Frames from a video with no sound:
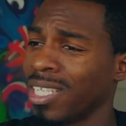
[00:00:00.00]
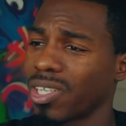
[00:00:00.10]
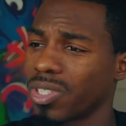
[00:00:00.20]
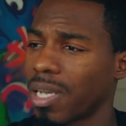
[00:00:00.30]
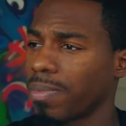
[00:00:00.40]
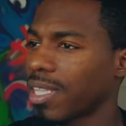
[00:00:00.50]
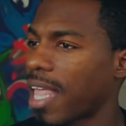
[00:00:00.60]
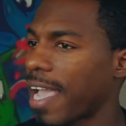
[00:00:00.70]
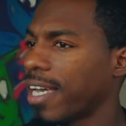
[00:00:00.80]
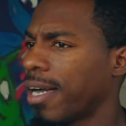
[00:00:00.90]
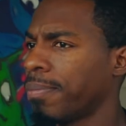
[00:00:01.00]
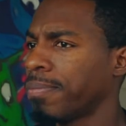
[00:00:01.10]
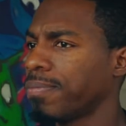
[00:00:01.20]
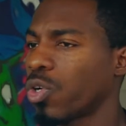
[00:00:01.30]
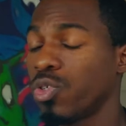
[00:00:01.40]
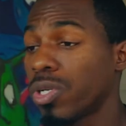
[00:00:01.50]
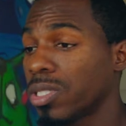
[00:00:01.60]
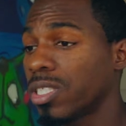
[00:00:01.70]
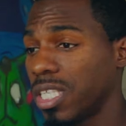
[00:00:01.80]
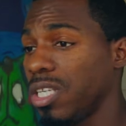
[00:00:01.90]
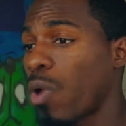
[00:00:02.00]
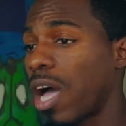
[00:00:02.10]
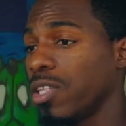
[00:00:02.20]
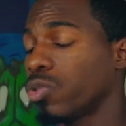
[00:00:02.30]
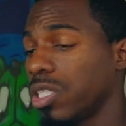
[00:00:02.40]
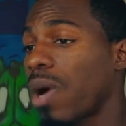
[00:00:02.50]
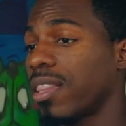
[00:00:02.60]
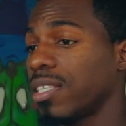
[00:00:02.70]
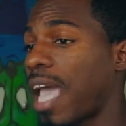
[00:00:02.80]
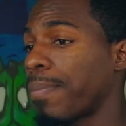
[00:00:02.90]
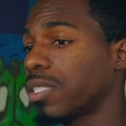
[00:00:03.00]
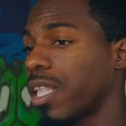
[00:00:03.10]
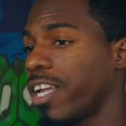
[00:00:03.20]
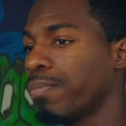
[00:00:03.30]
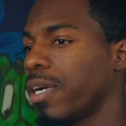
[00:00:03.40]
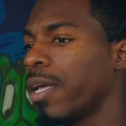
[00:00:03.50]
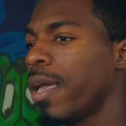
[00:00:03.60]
So something like um, so you can see why you'll see why this happens later, but